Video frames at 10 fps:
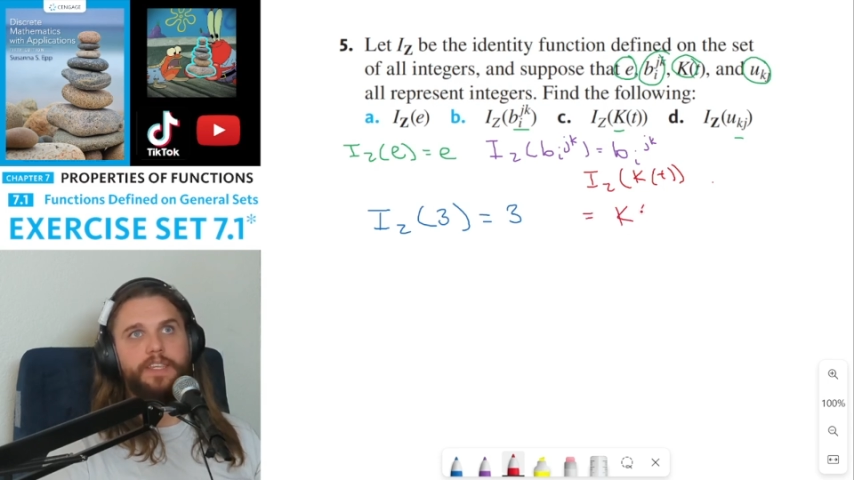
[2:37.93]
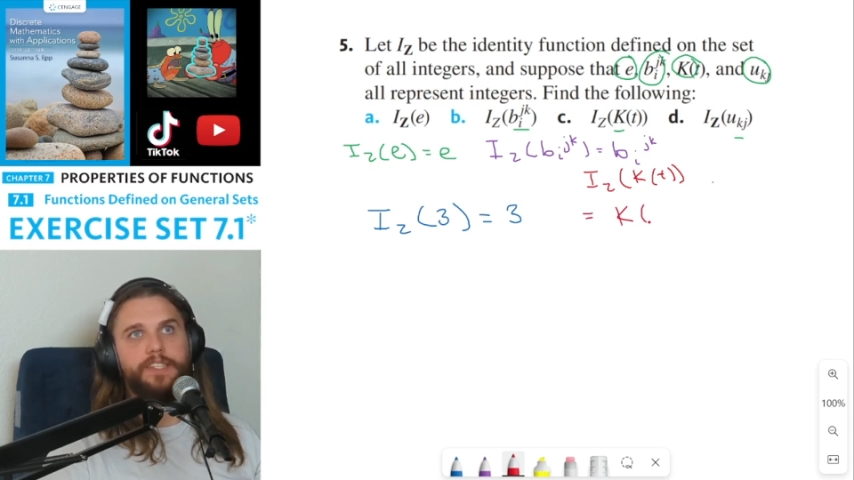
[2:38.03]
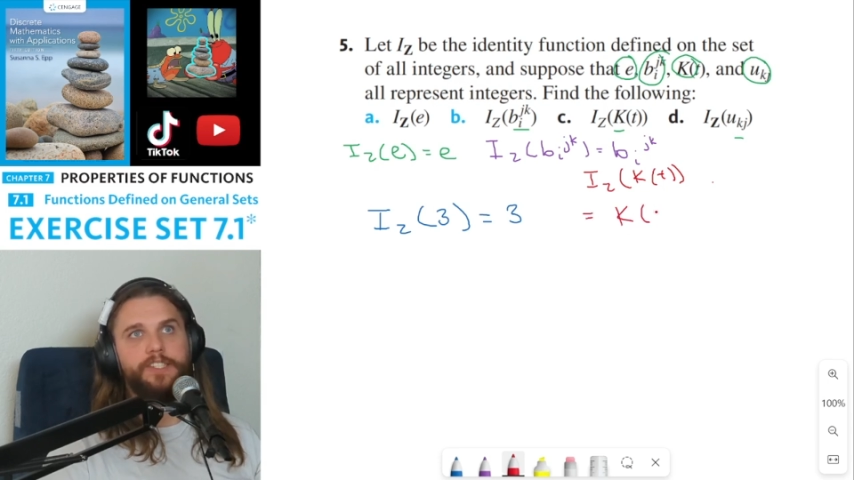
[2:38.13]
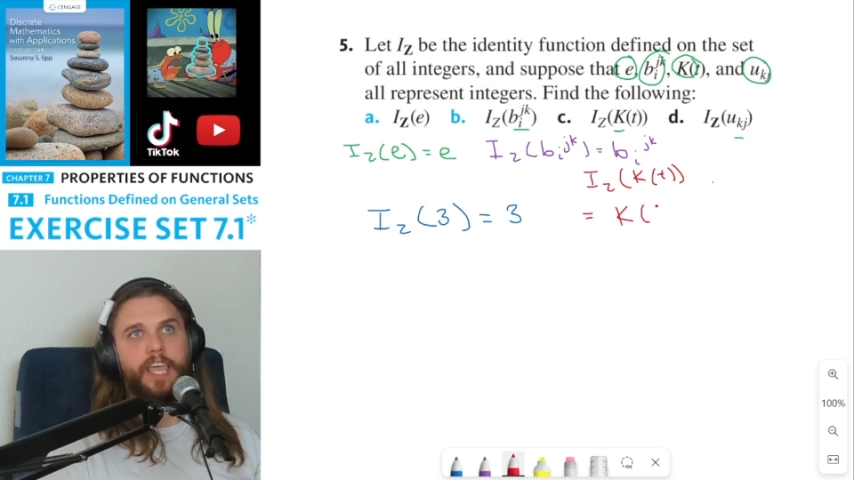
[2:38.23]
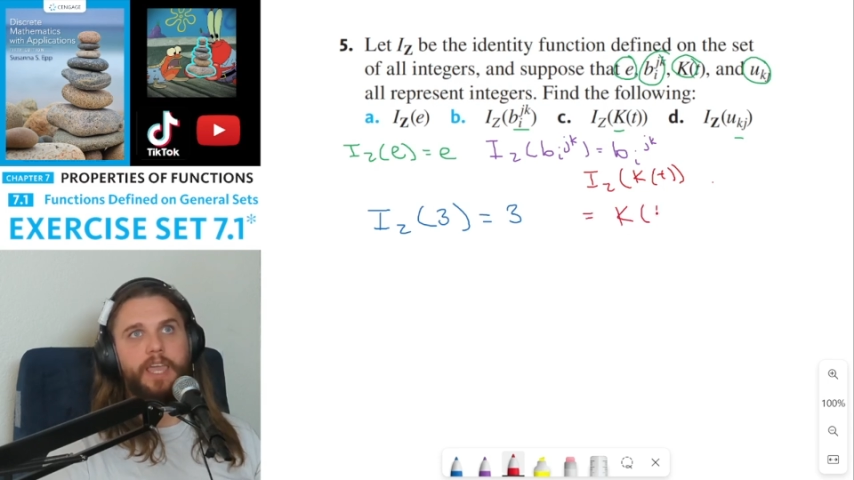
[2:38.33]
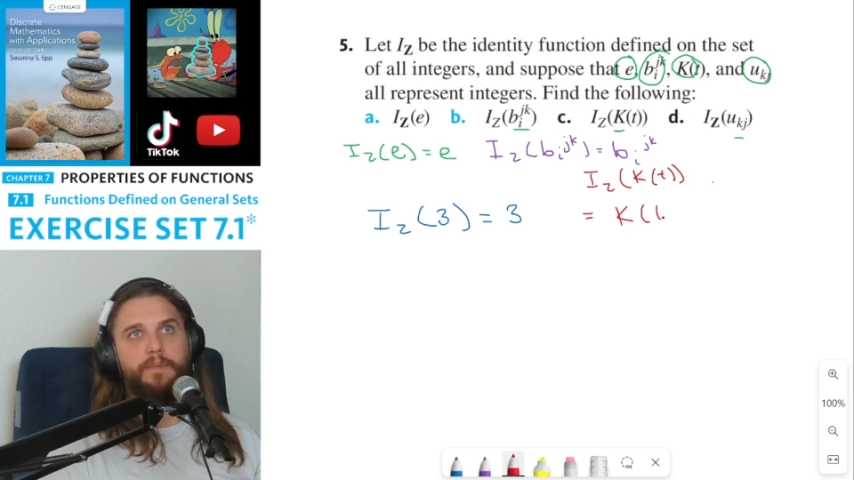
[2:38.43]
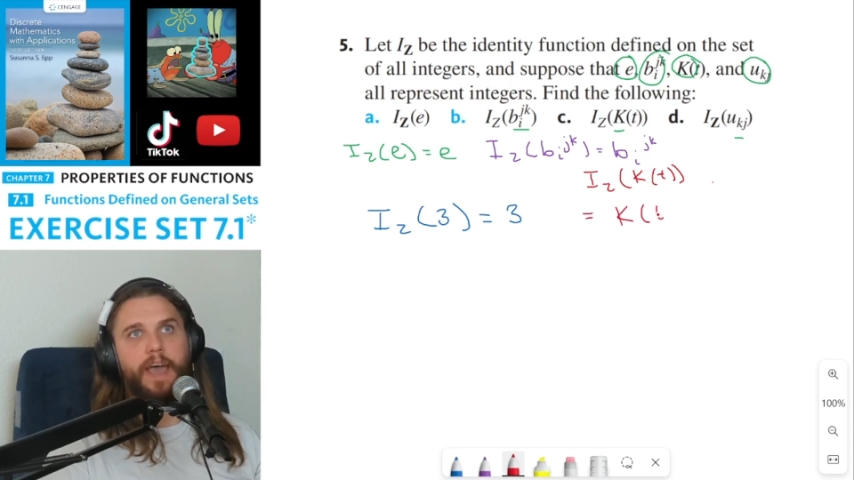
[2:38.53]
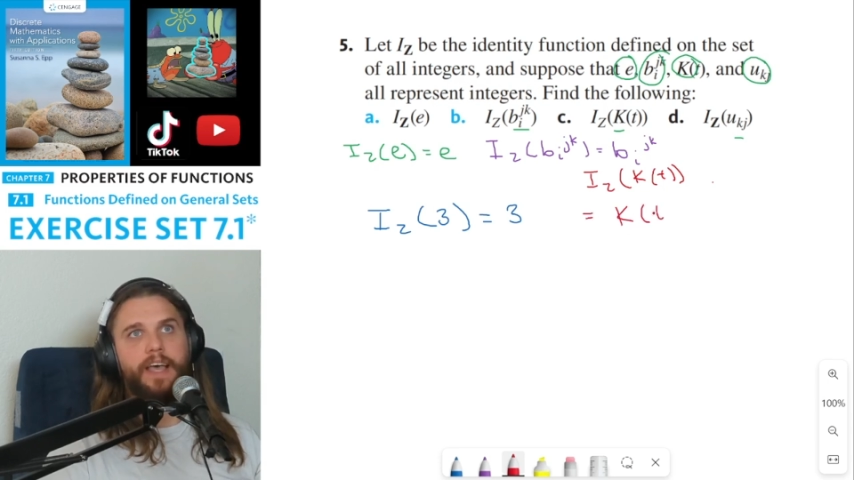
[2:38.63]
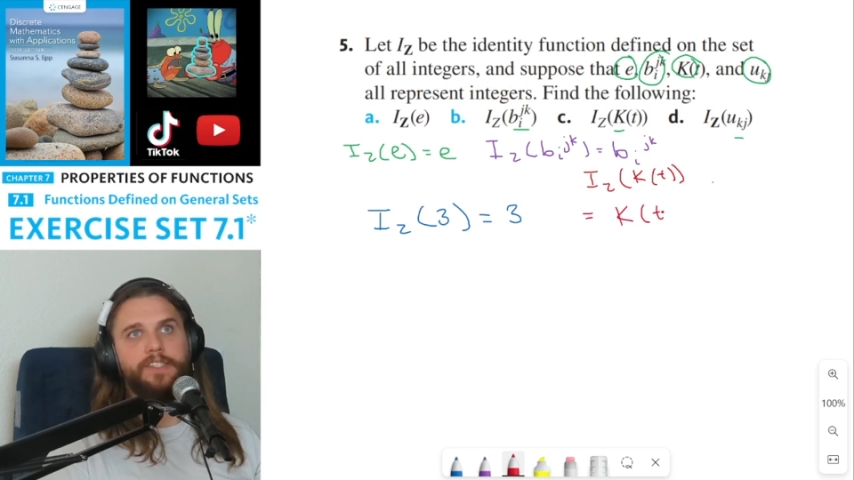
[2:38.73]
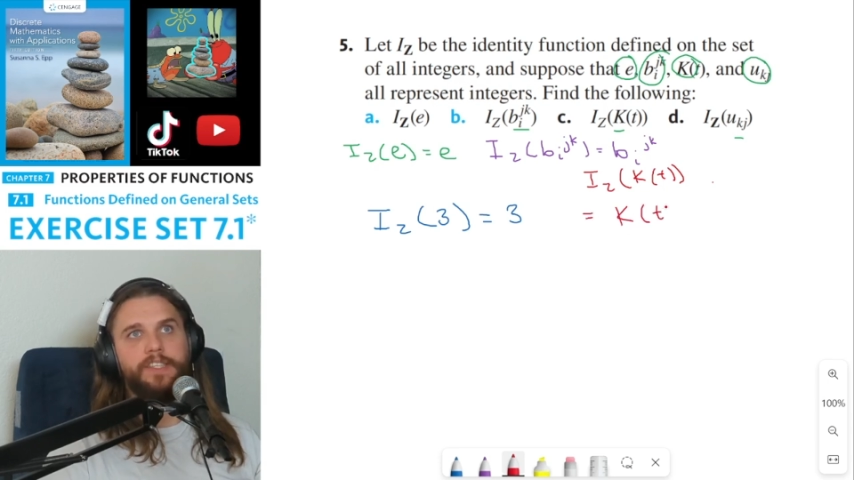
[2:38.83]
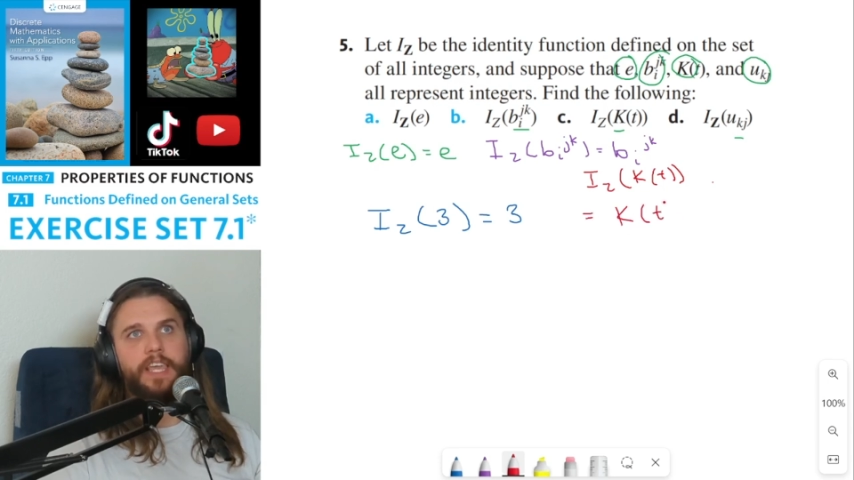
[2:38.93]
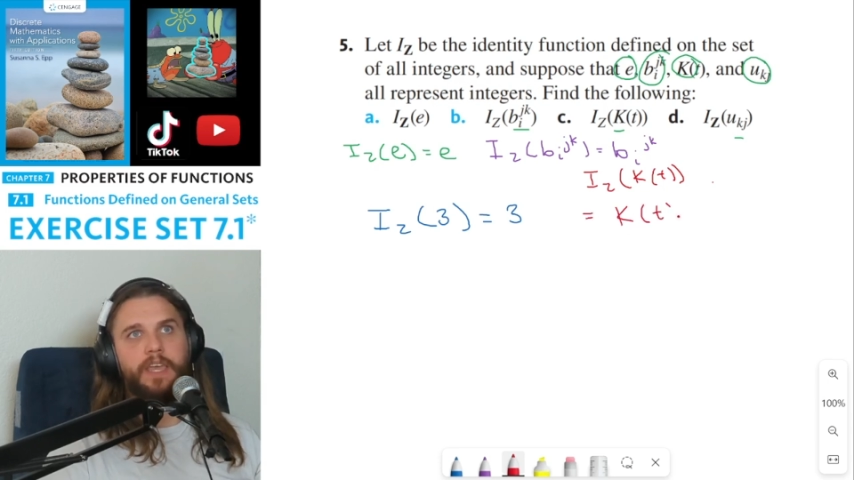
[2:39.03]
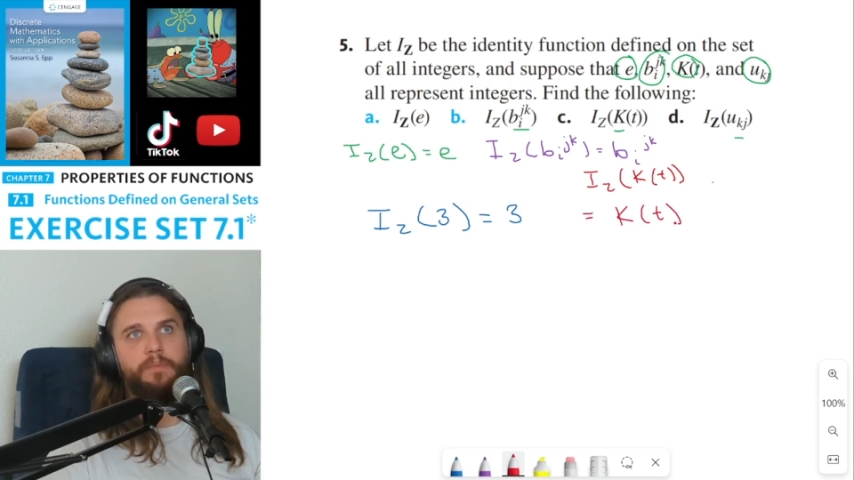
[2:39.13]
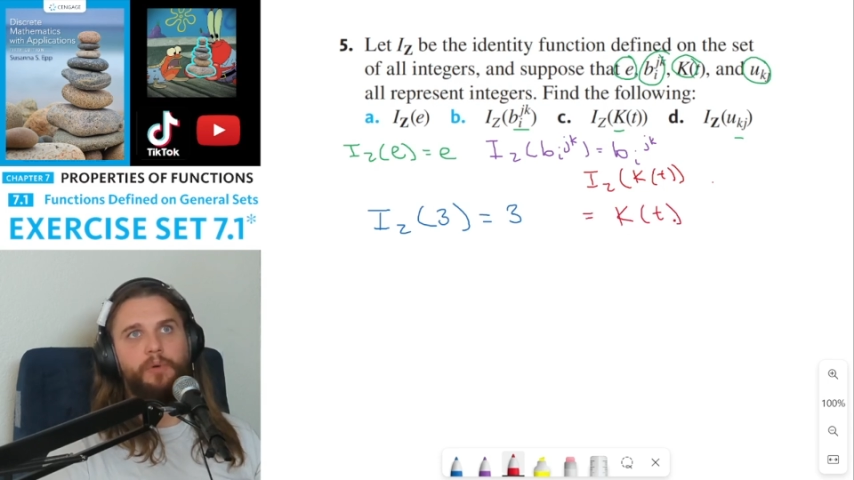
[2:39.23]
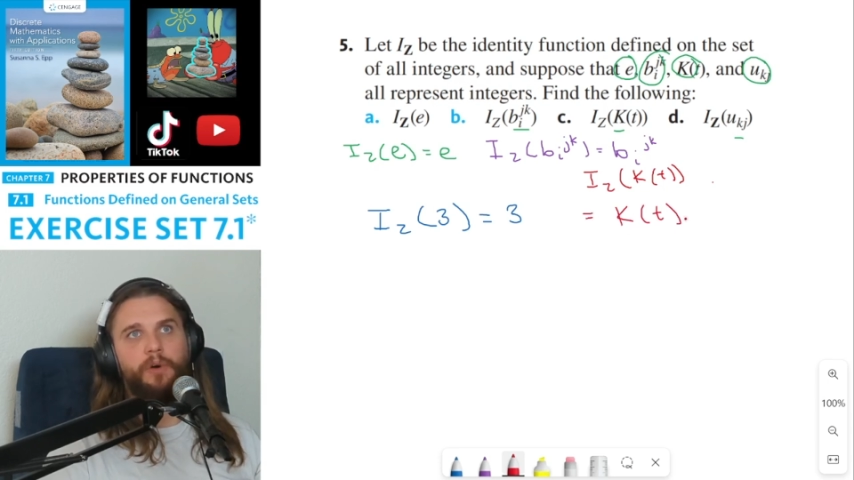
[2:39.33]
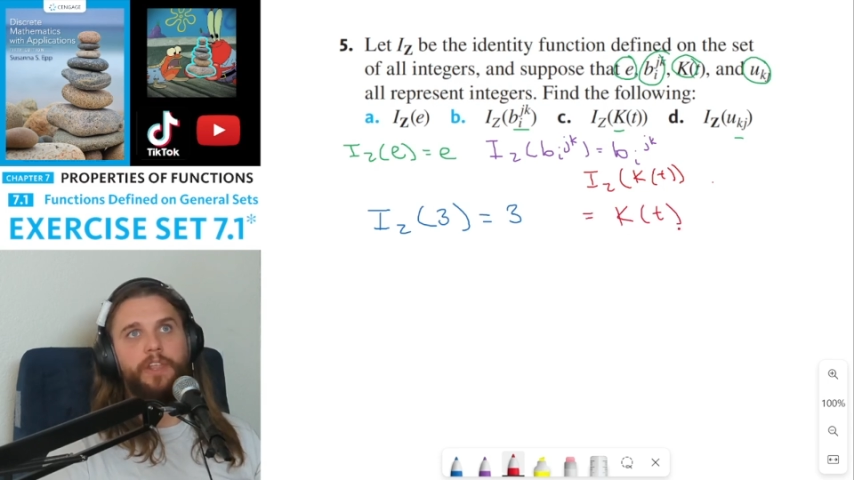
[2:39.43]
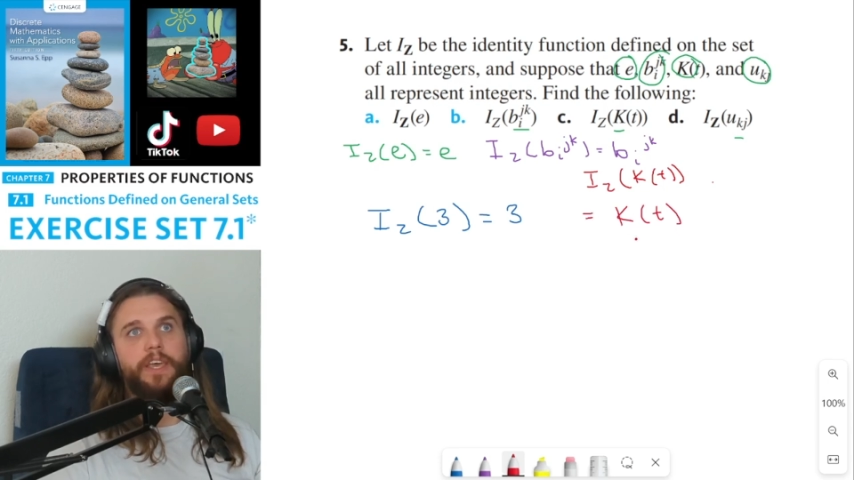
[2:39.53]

same as the input,